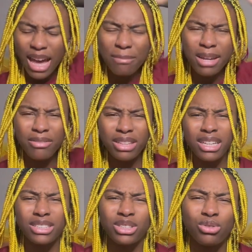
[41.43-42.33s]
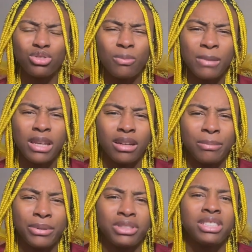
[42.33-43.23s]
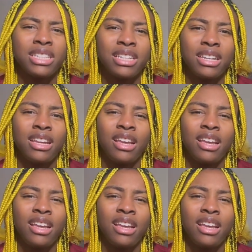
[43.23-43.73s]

not really a social media person.